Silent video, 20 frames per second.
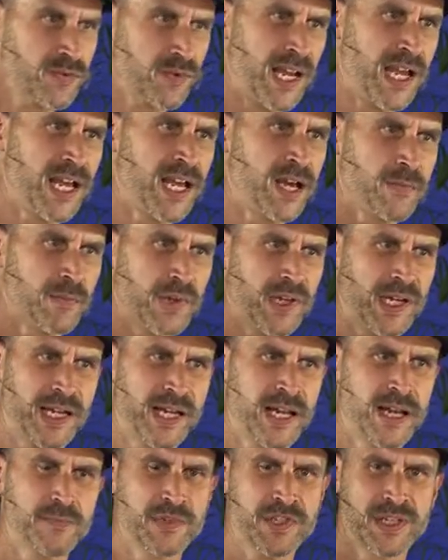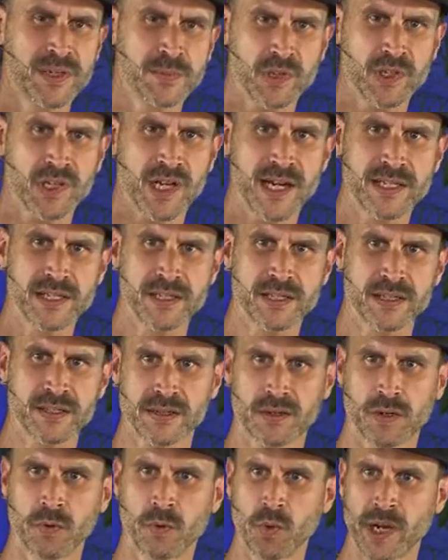what hemp, like hemp symbolizes
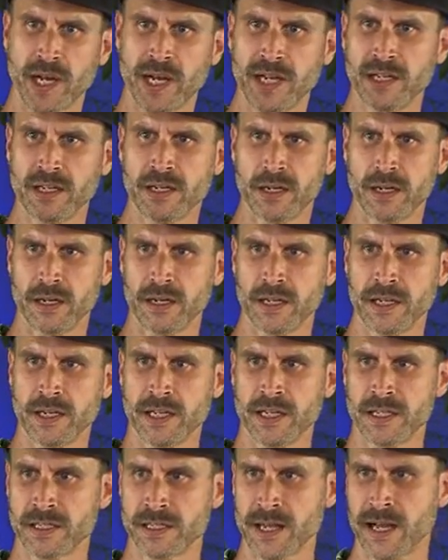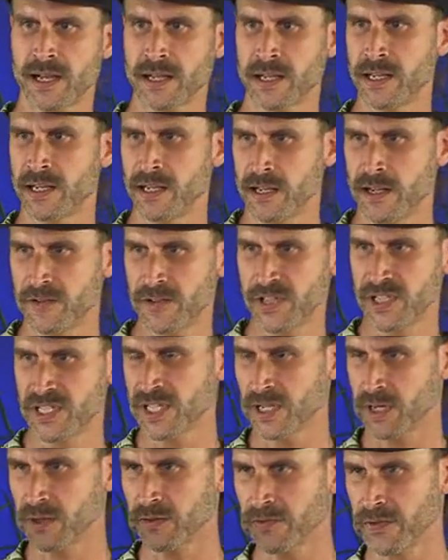a way, it's not in and of
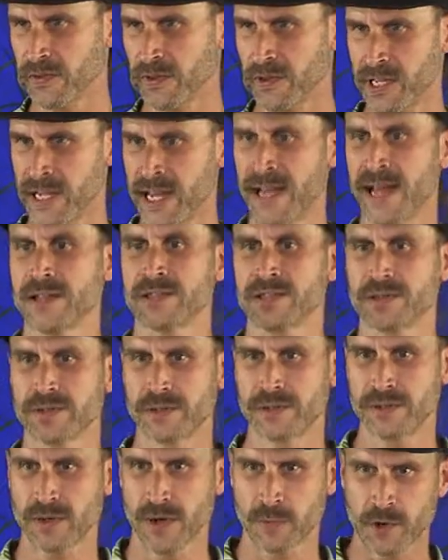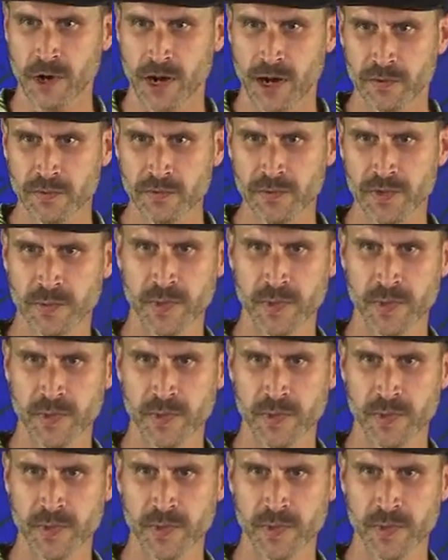itself the answer to our problems,